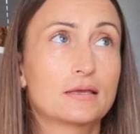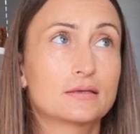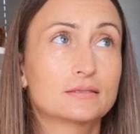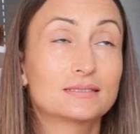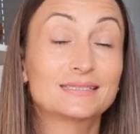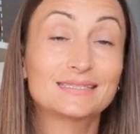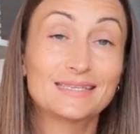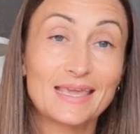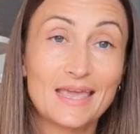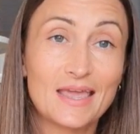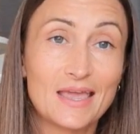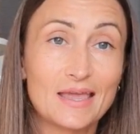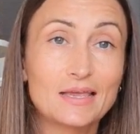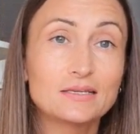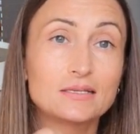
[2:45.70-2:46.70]

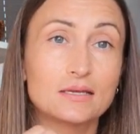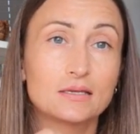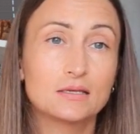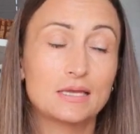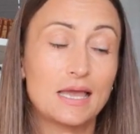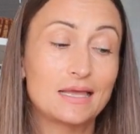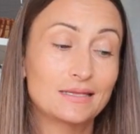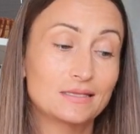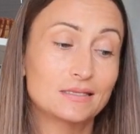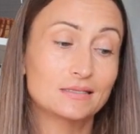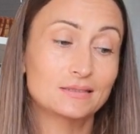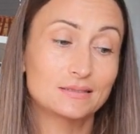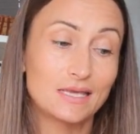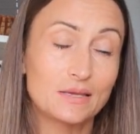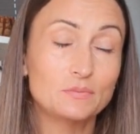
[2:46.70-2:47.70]
scared and at the
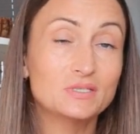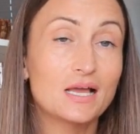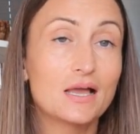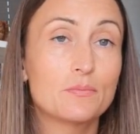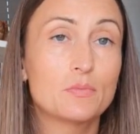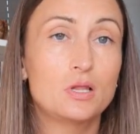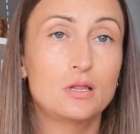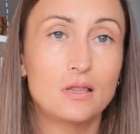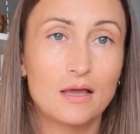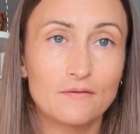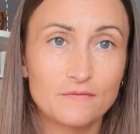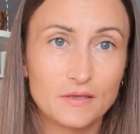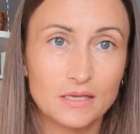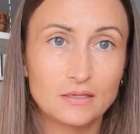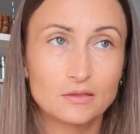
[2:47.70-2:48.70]
same time
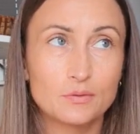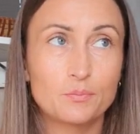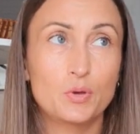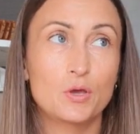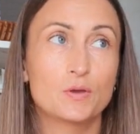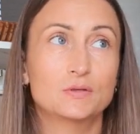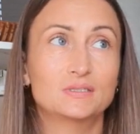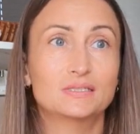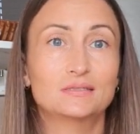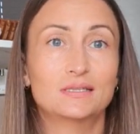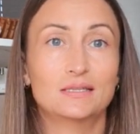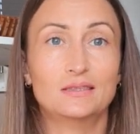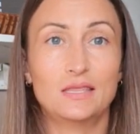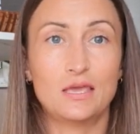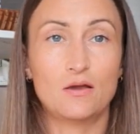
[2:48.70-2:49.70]
loving the person
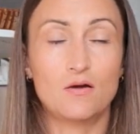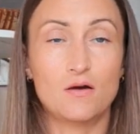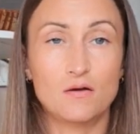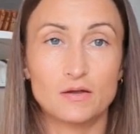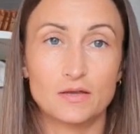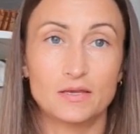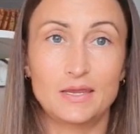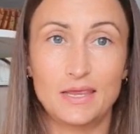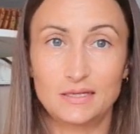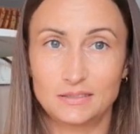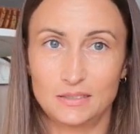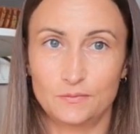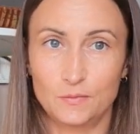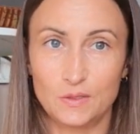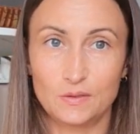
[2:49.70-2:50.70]
that they are
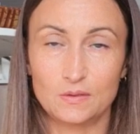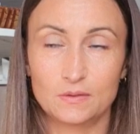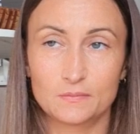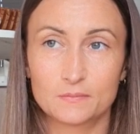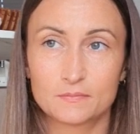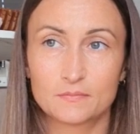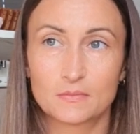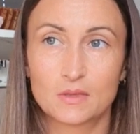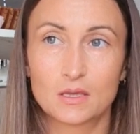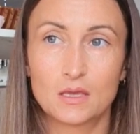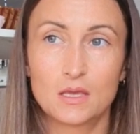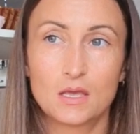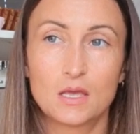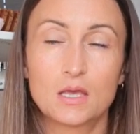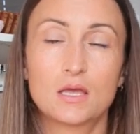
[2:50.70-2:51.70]
connecting with.
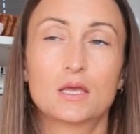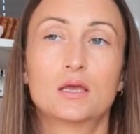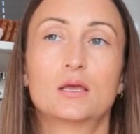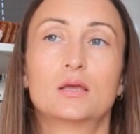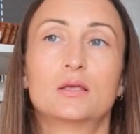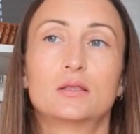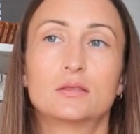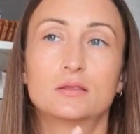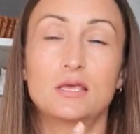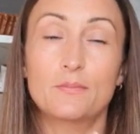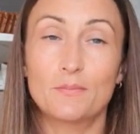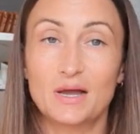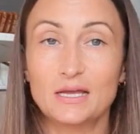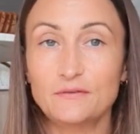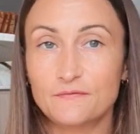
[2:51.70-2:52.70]
They
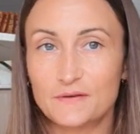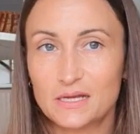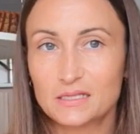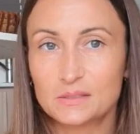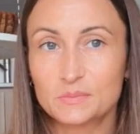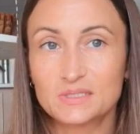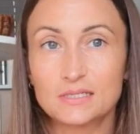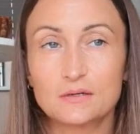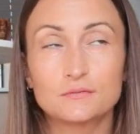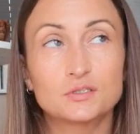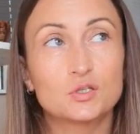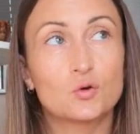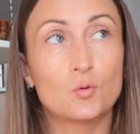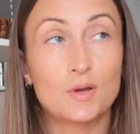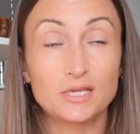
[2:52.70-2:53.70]
might find themselves
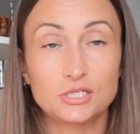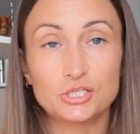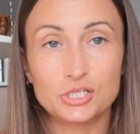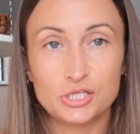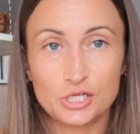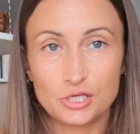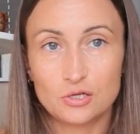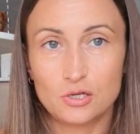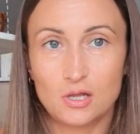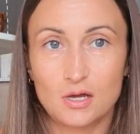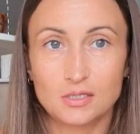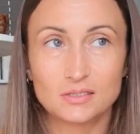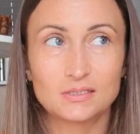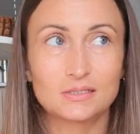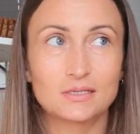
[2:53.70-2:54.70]
questioning a
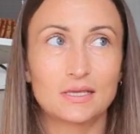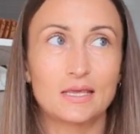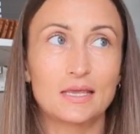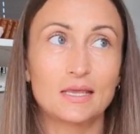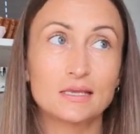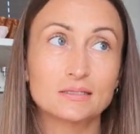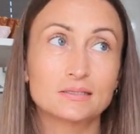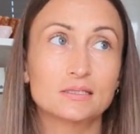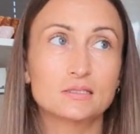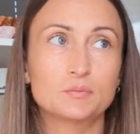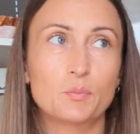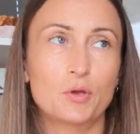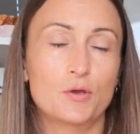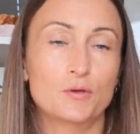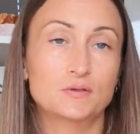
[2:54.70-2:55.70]
lot. Is this
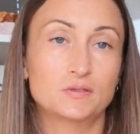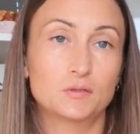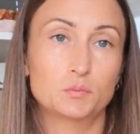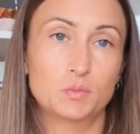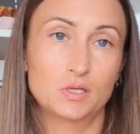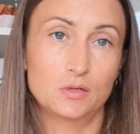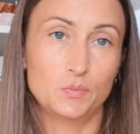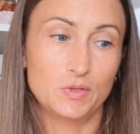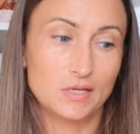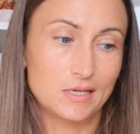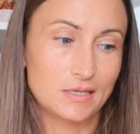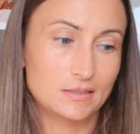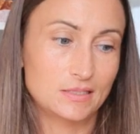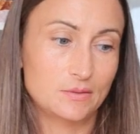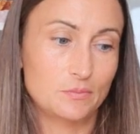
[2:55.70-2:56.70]
person
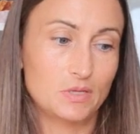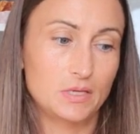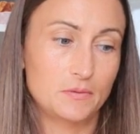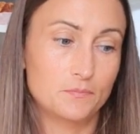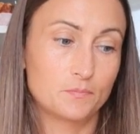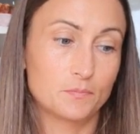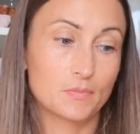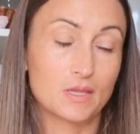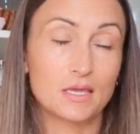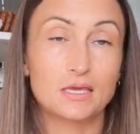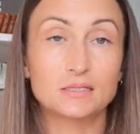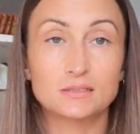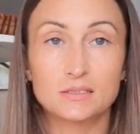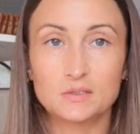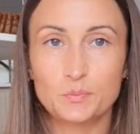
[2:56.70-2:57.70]
manipulating me?
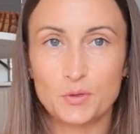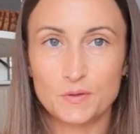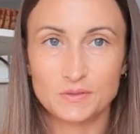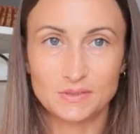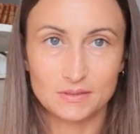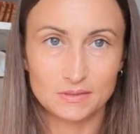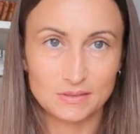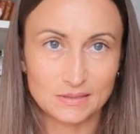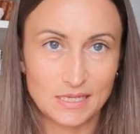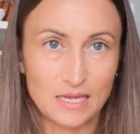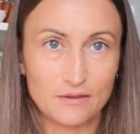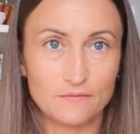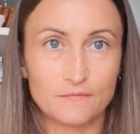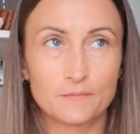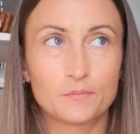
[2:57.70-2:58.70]
Is this person
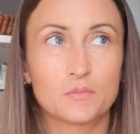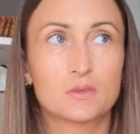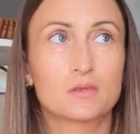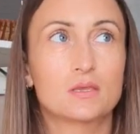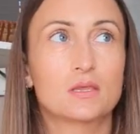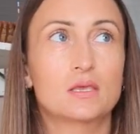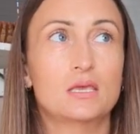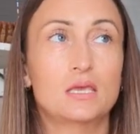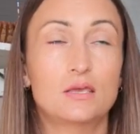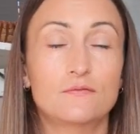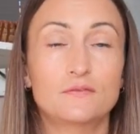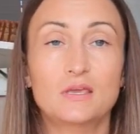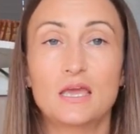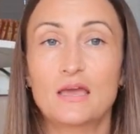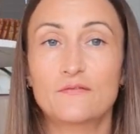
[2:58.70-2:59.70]
safe?
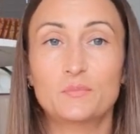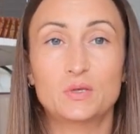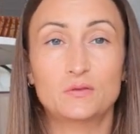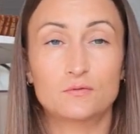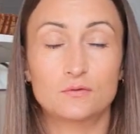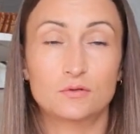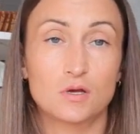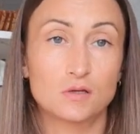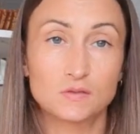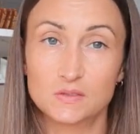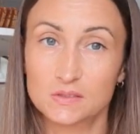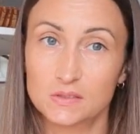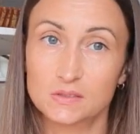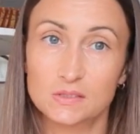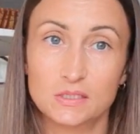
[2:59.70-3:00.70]
If they have been through
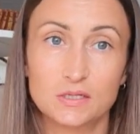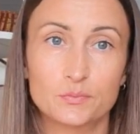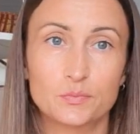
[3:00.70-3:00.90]
narcissistic